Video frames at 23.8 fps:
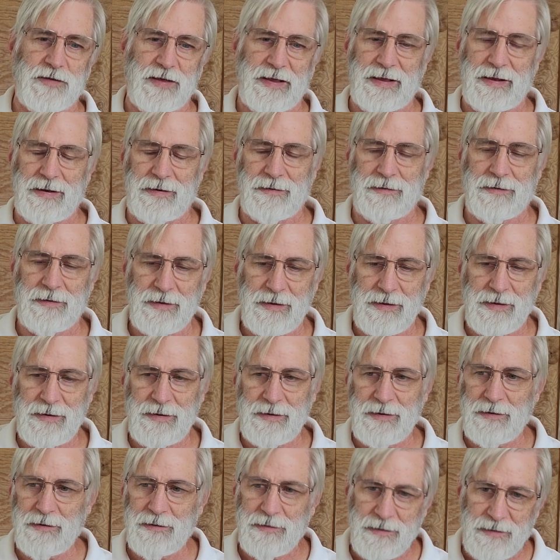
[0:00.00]
and
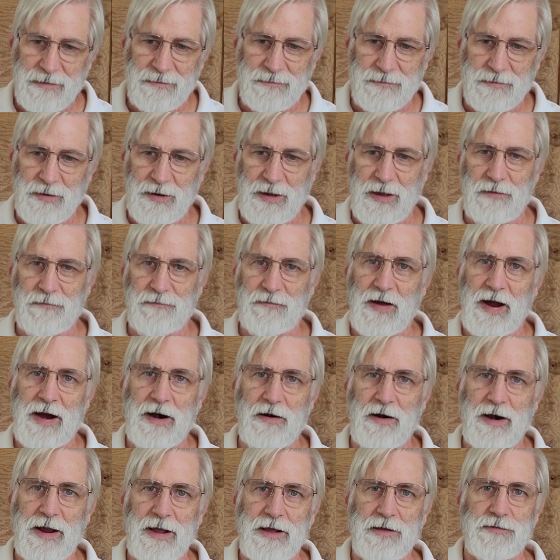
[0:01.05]
you got a
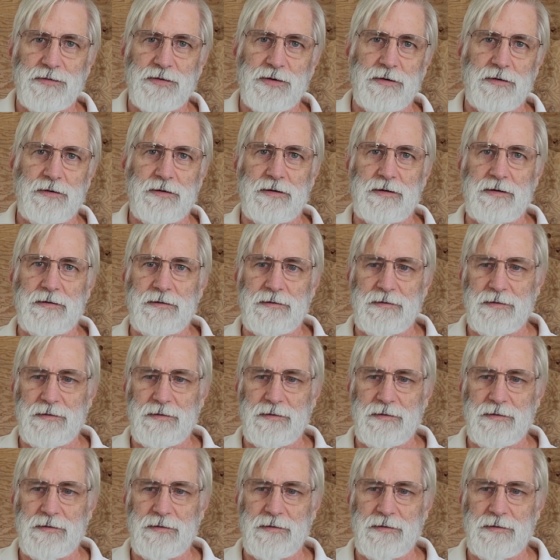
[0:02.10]
fire hazard.